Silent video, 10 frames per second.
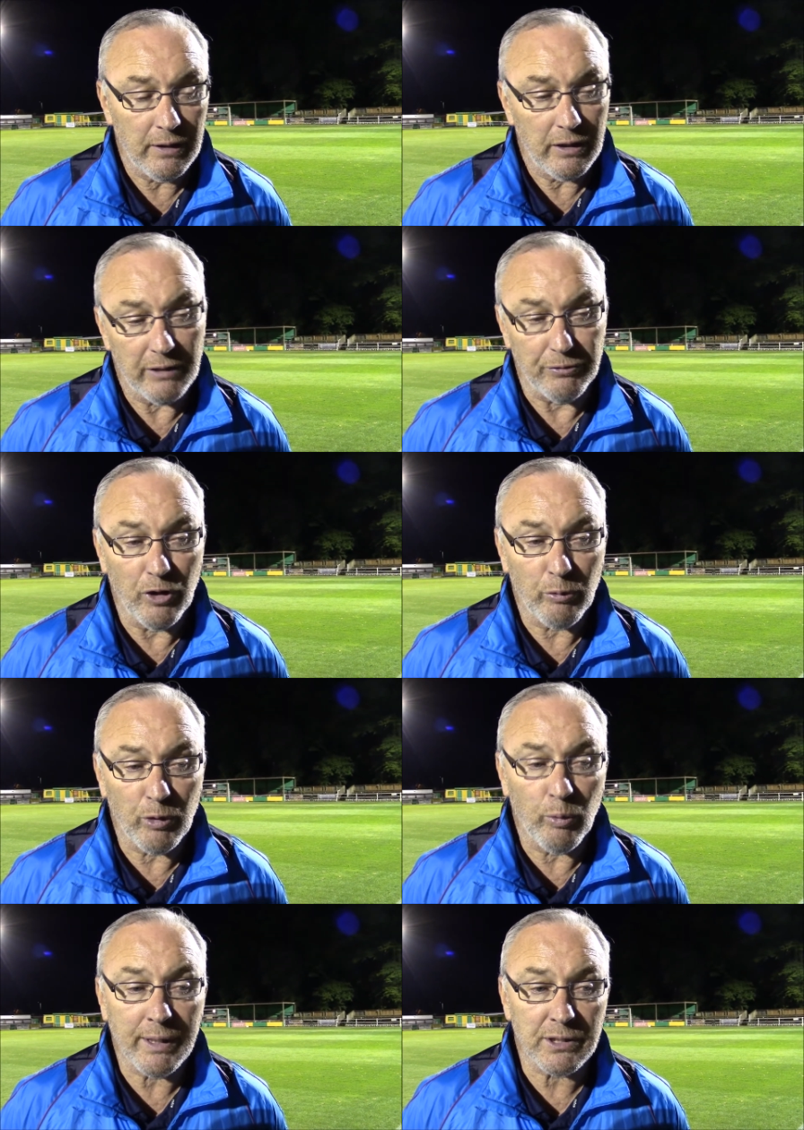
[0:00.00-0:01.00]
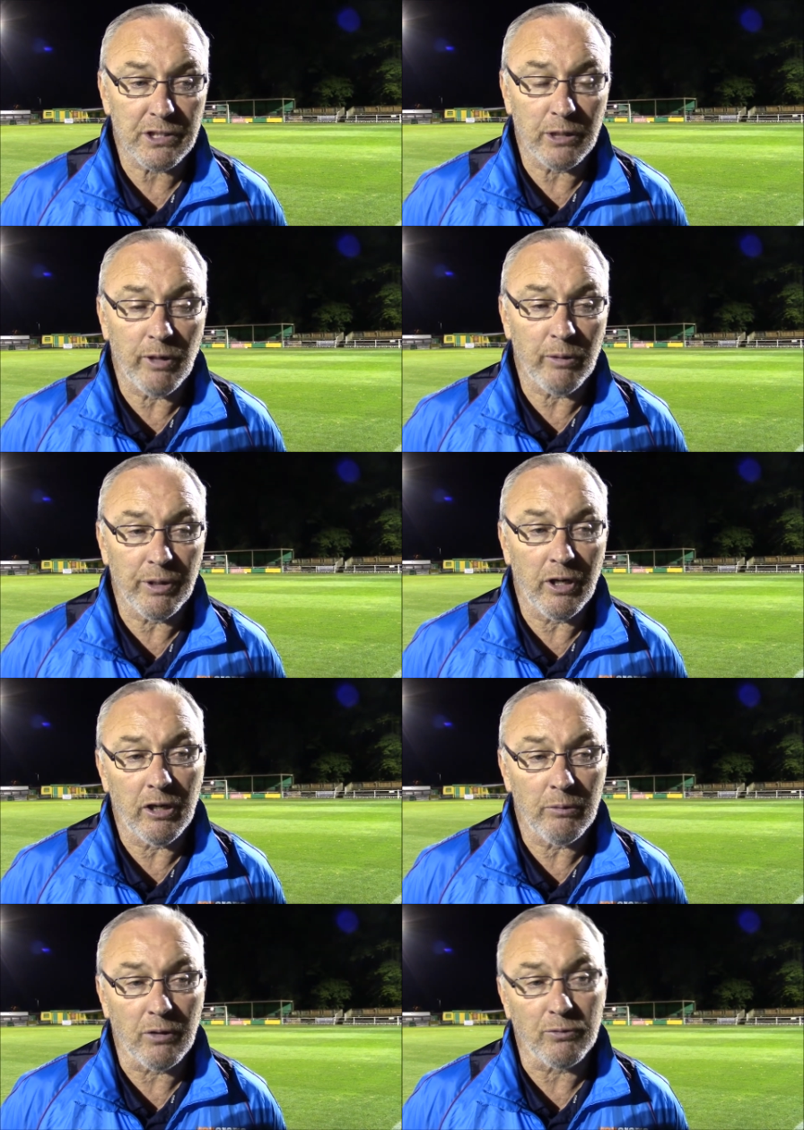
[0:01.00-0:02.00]
If not, we'll wait and see where we are.
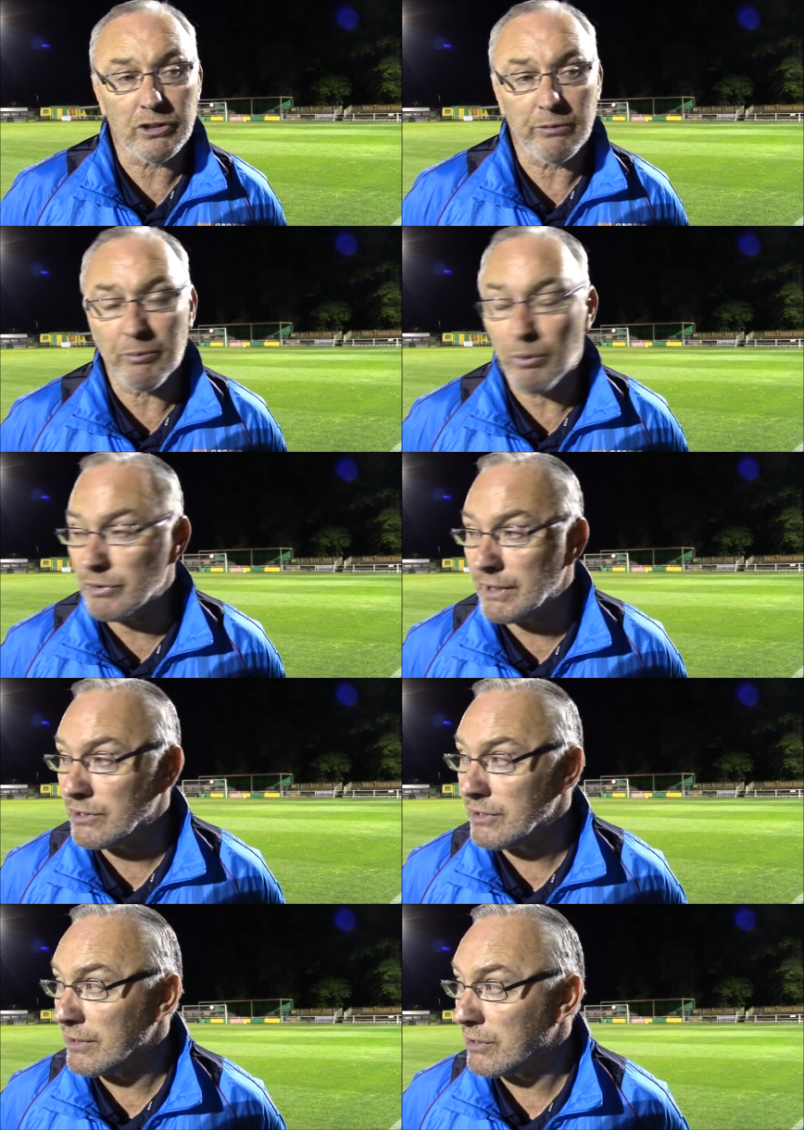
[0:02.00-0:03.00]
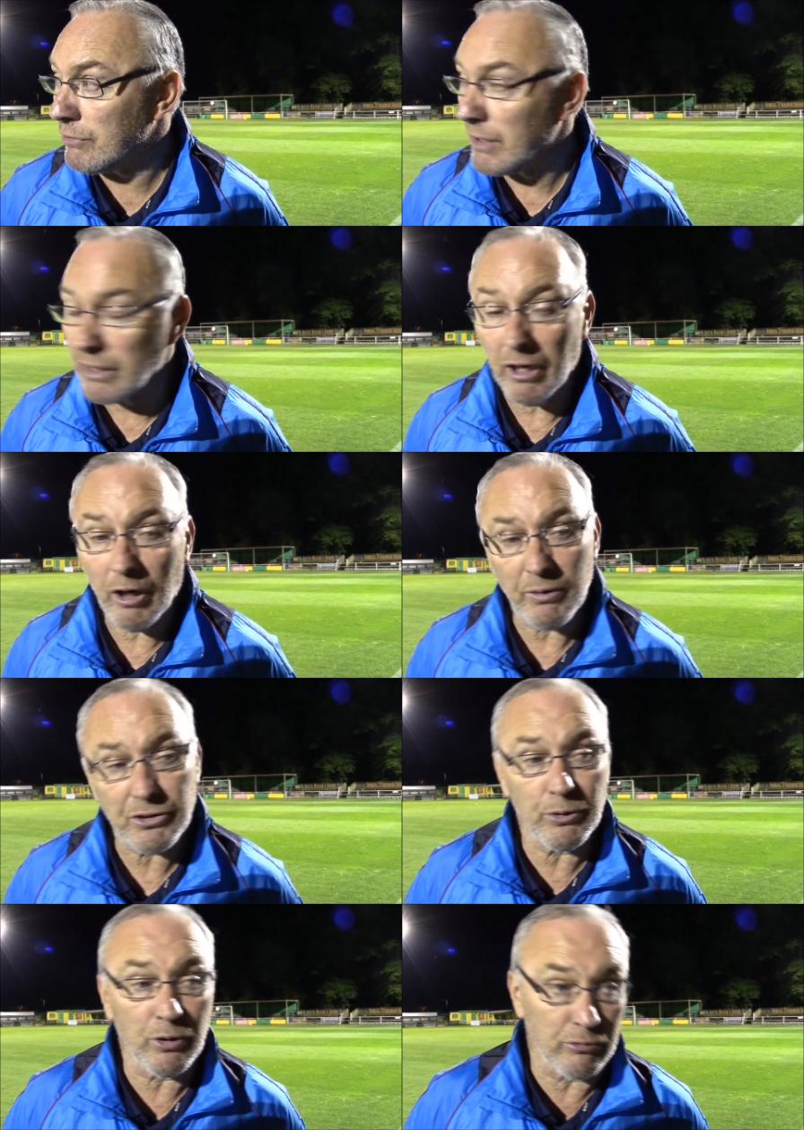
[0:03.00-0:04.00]
And obviously we brought Dean Snedker in goal. We've
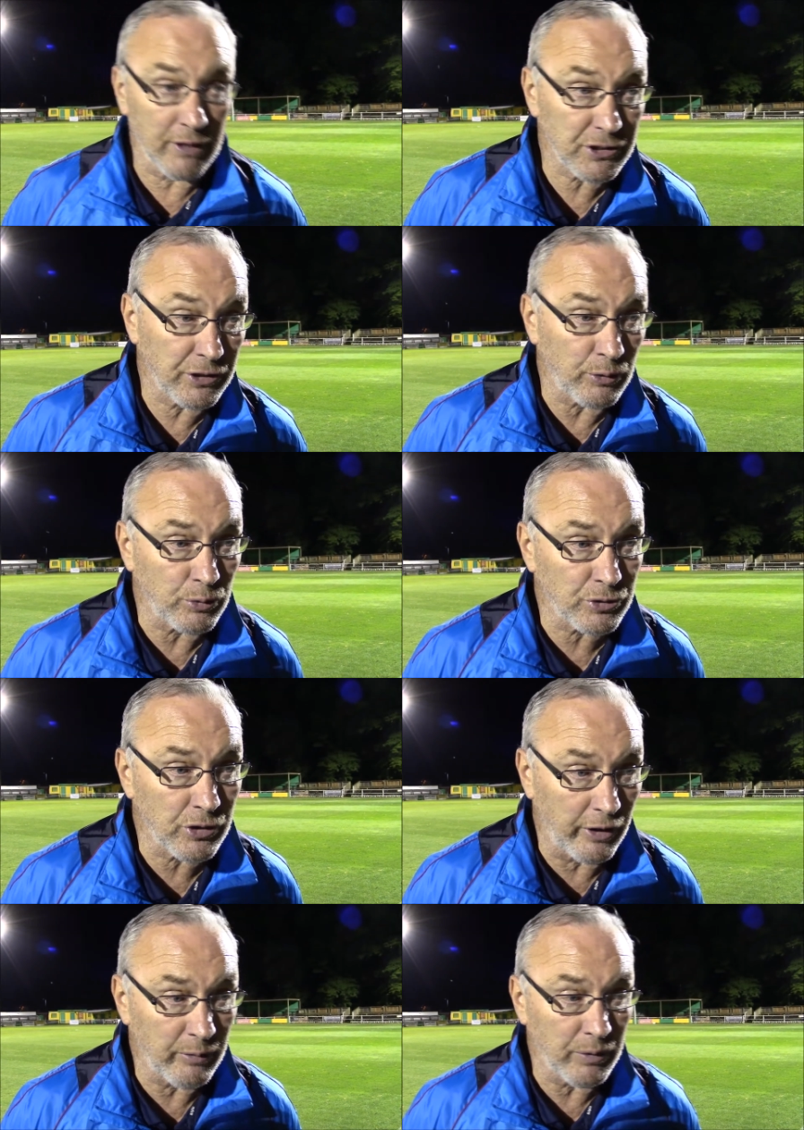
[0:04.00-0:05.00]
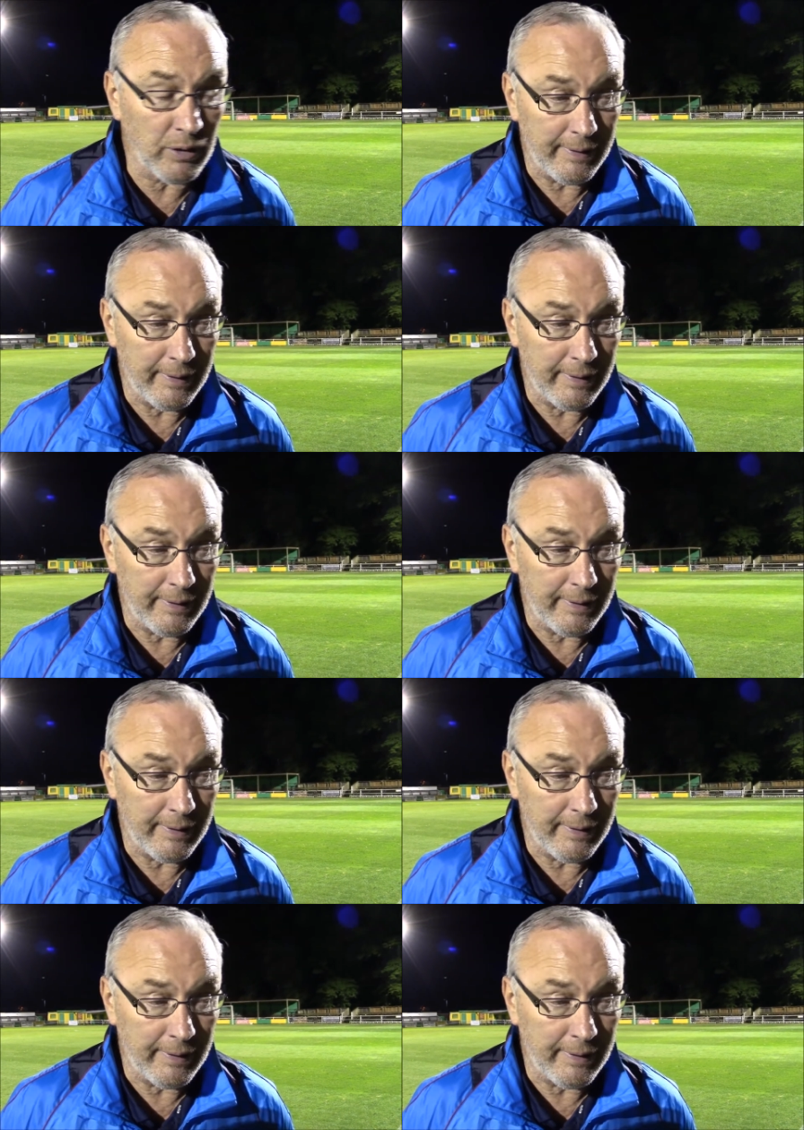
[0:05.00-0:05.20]
still got Rusty who'll sign, but